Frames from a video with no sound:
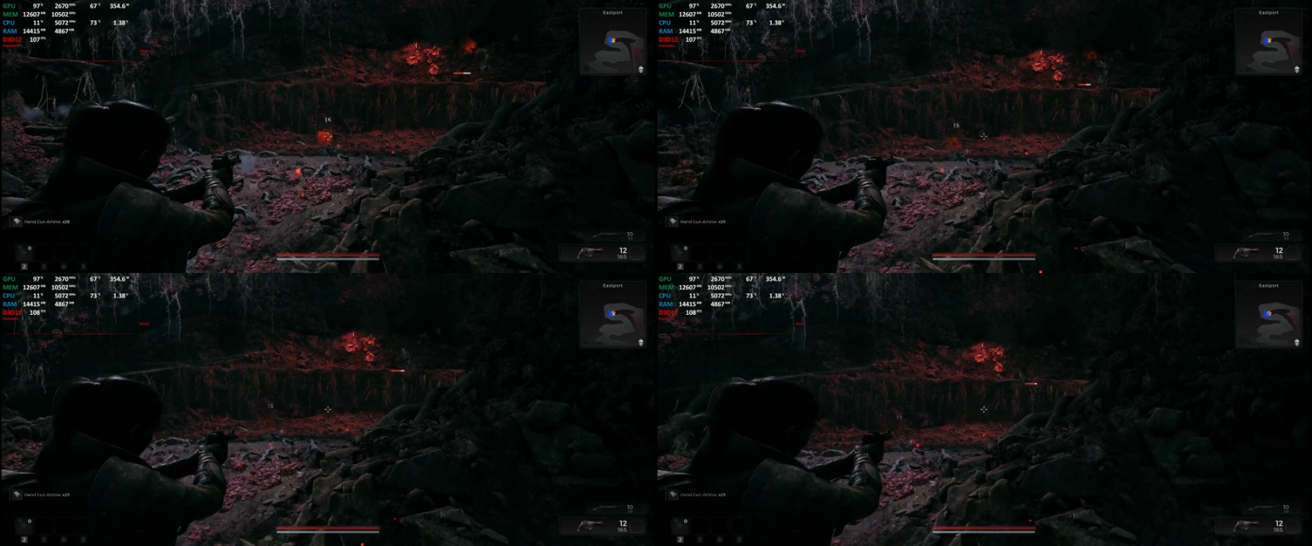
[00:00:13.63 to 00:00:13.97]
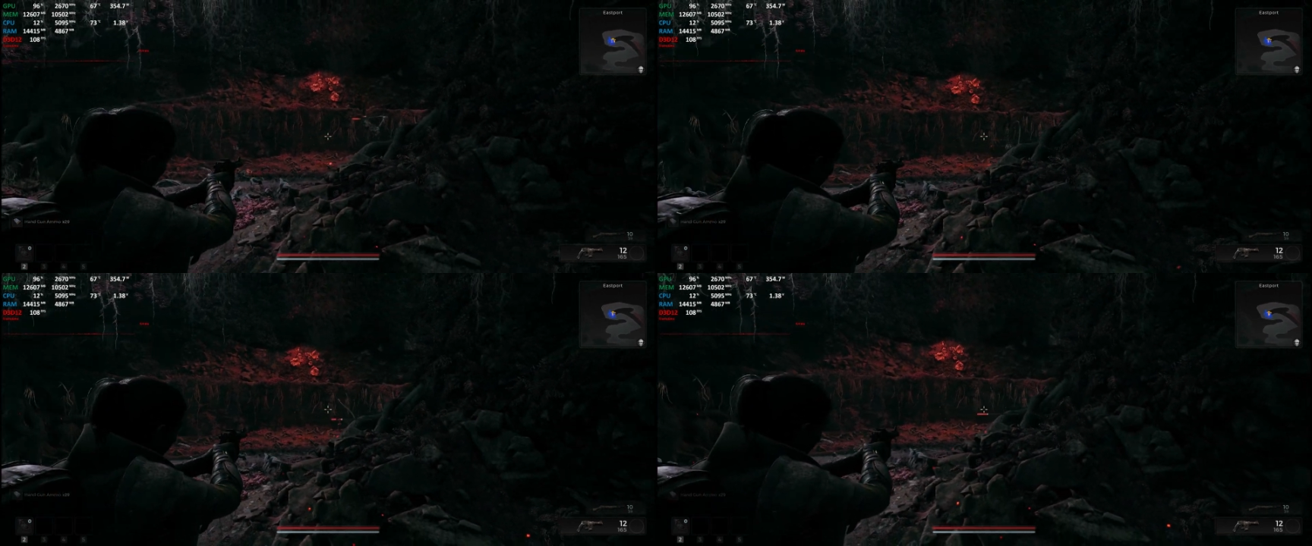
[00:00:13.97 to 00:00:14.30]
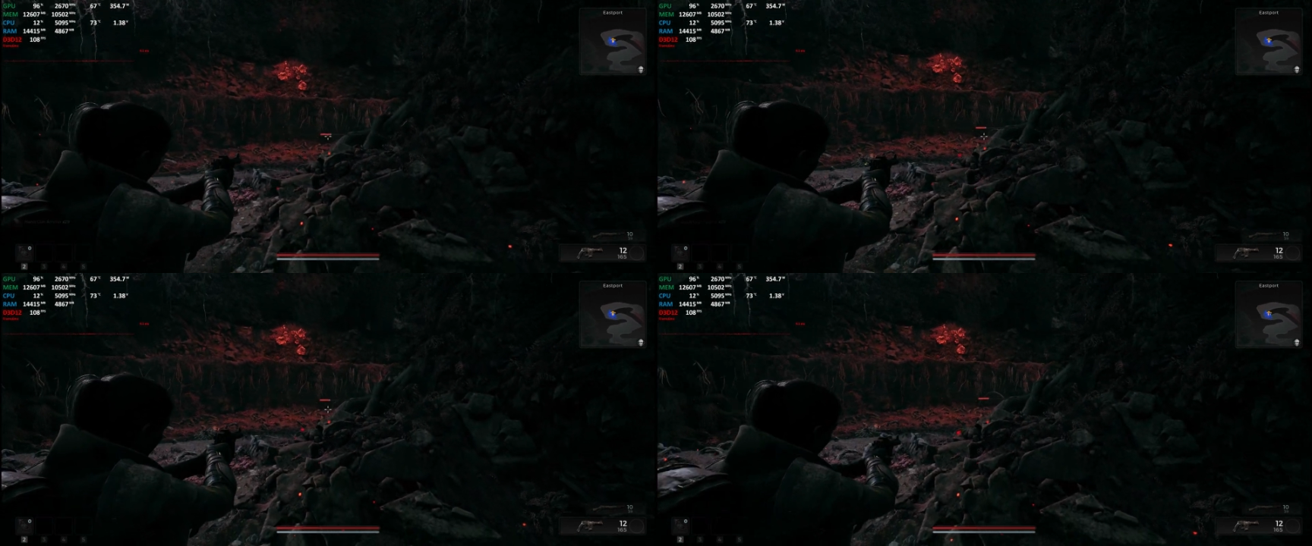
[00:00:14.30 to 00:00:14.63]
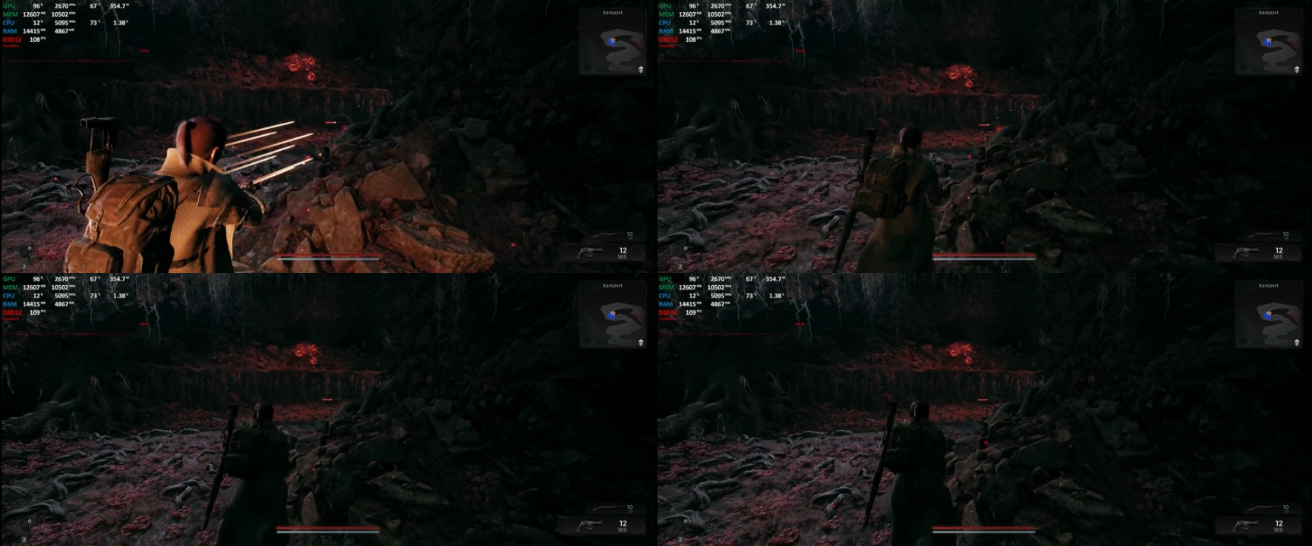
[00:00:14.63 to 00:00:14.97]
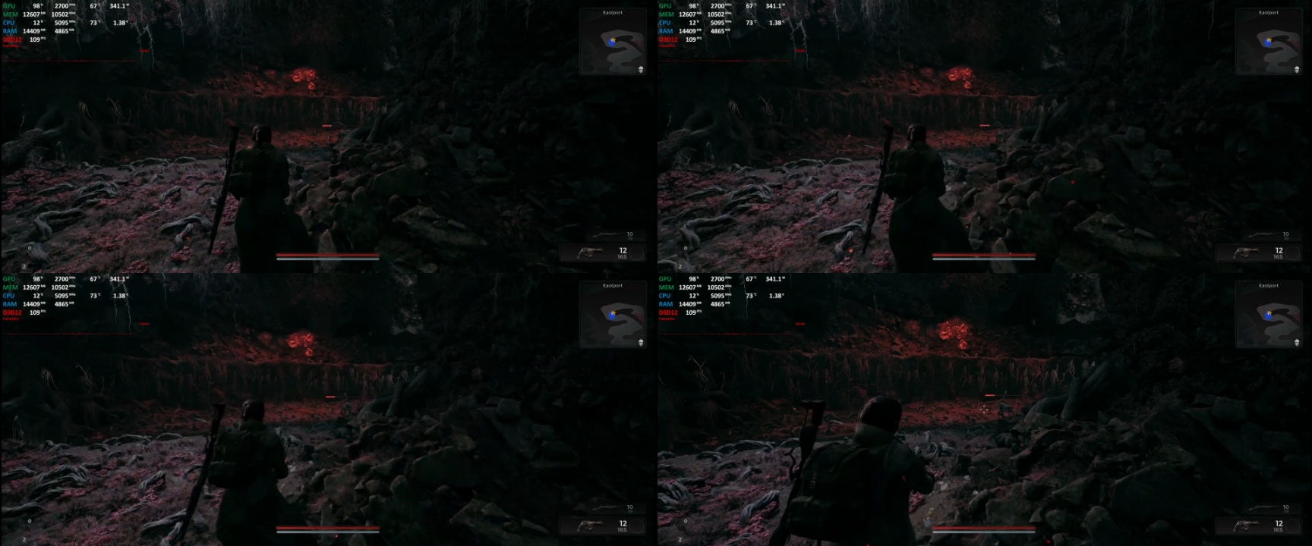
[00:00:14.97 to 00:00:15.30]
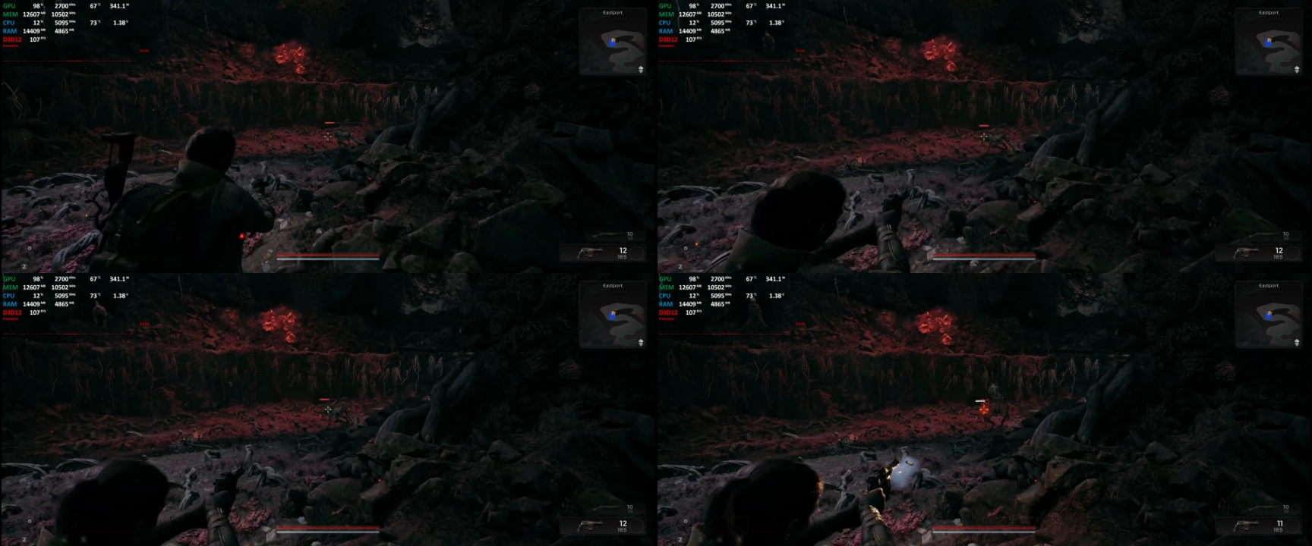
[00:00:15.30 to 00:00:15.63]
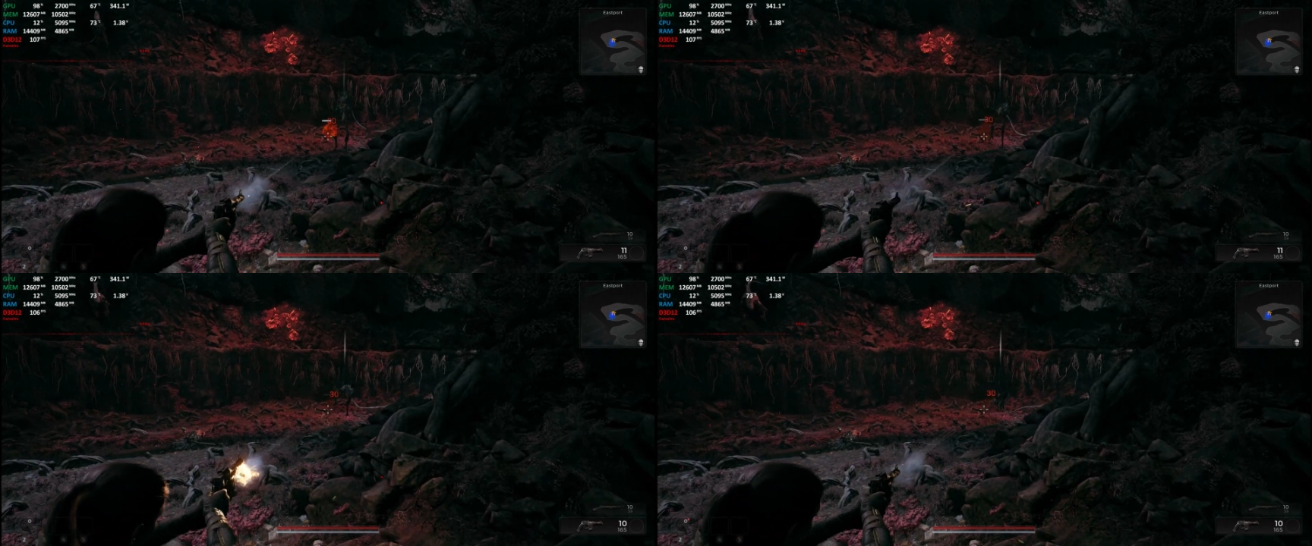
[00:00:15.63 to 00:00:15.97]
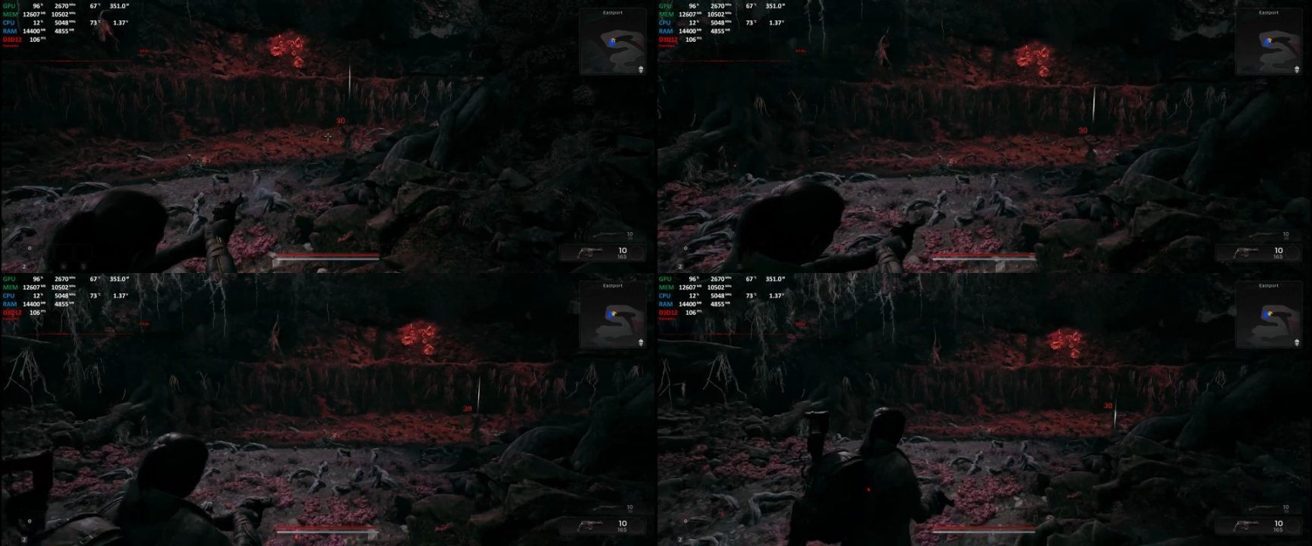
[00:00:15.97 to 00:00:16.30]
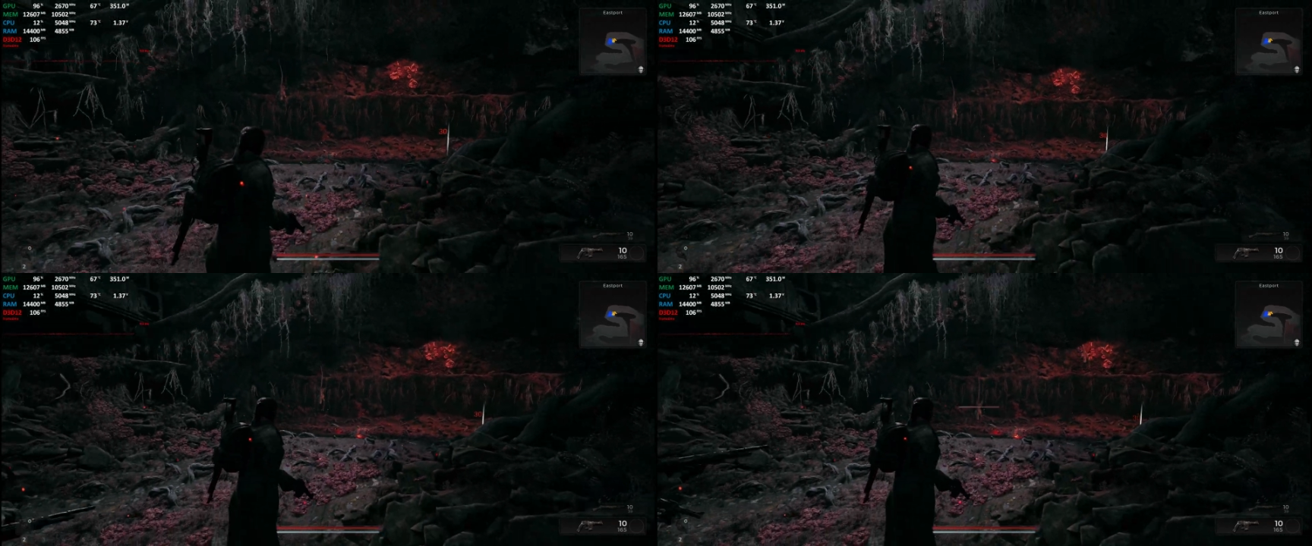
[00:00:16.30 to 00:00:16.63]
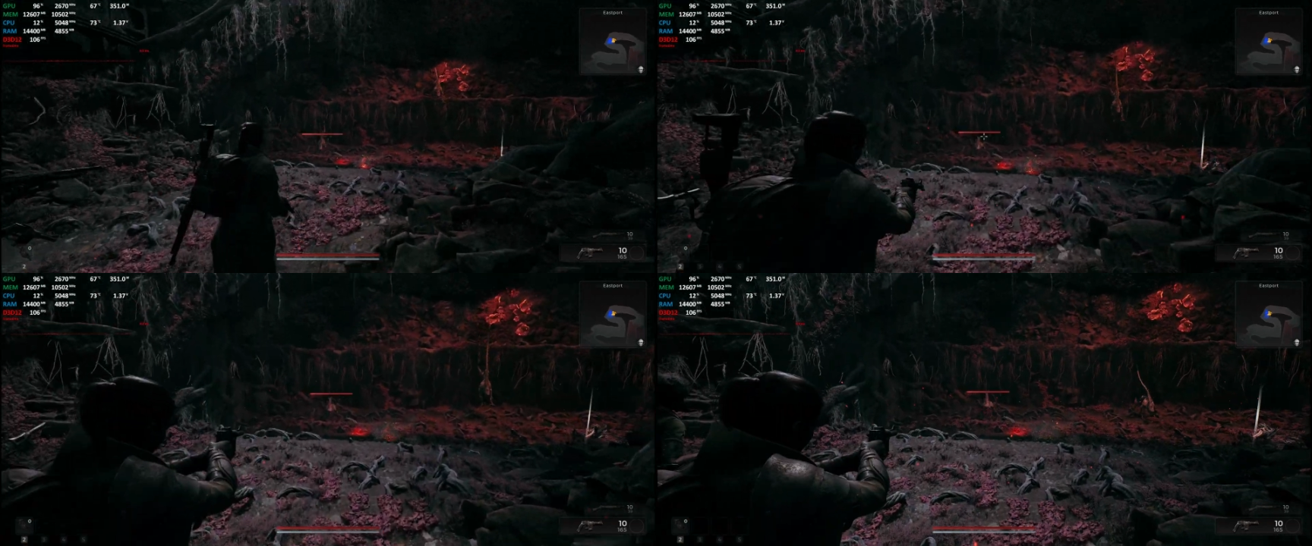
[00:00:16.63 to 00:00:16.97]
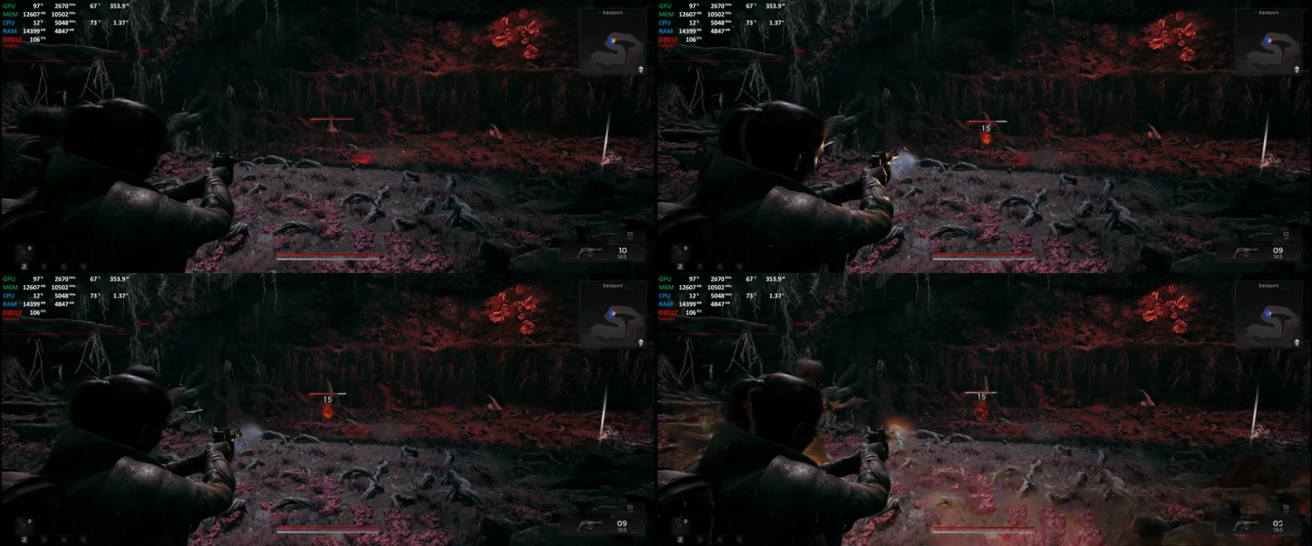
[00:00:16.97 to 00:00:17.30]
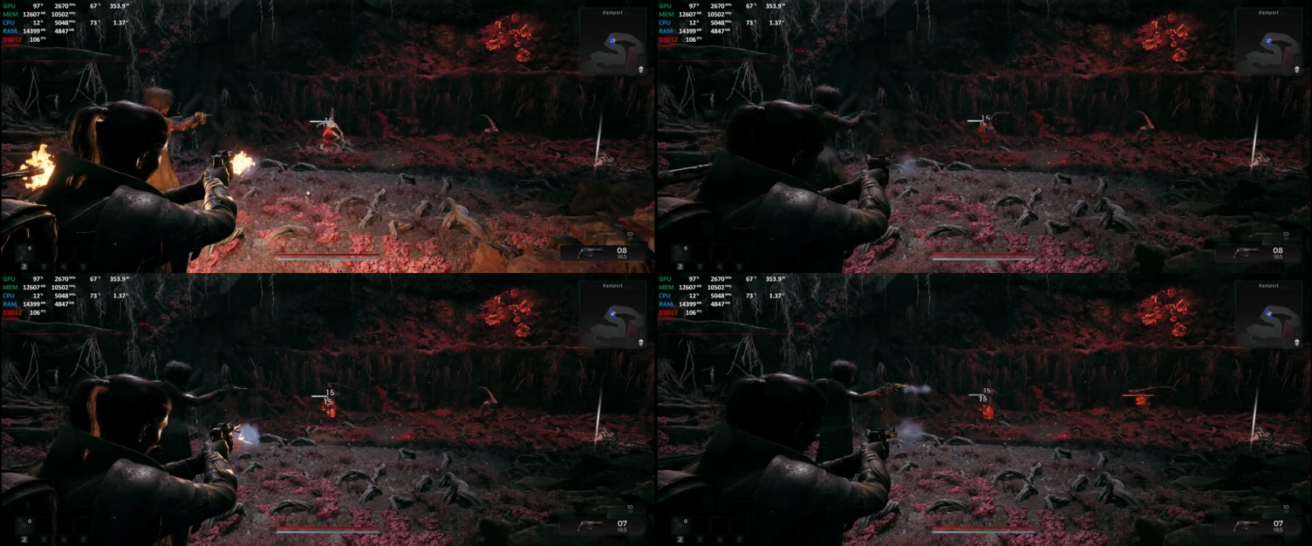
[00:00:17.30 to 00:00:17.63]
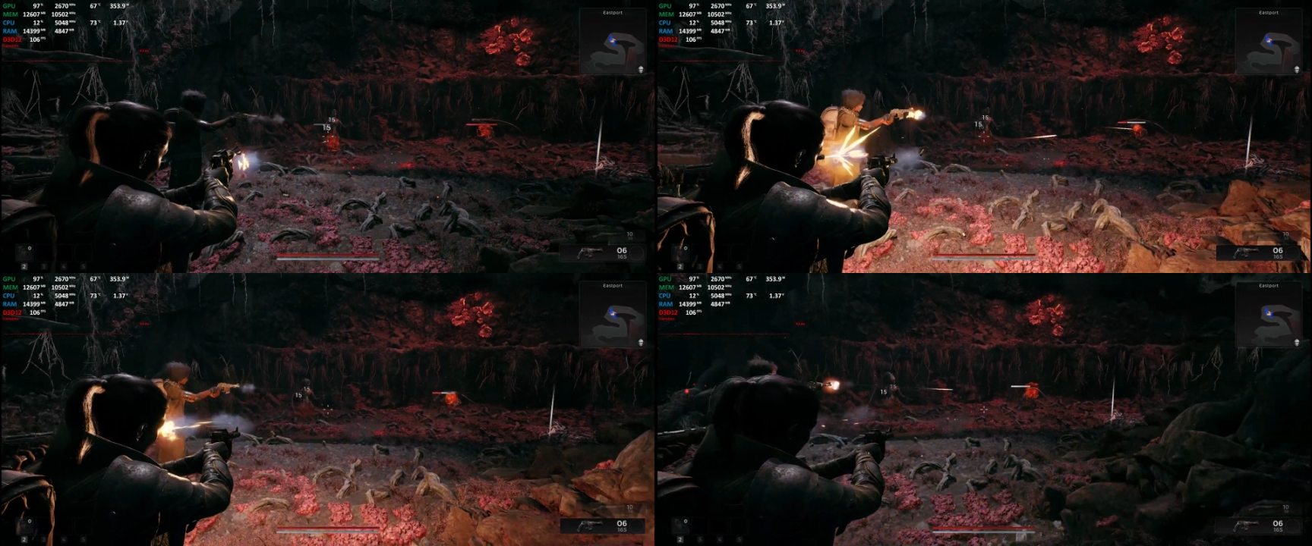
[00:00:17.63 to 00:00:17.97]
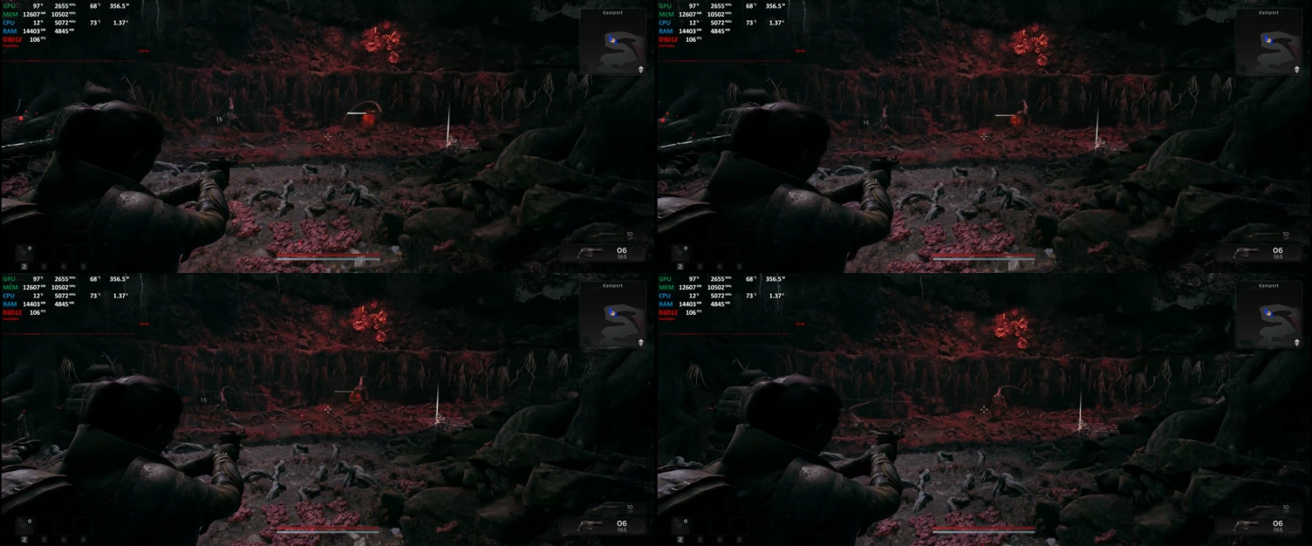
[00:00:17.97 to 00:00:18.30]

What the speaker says: (no speaker visible)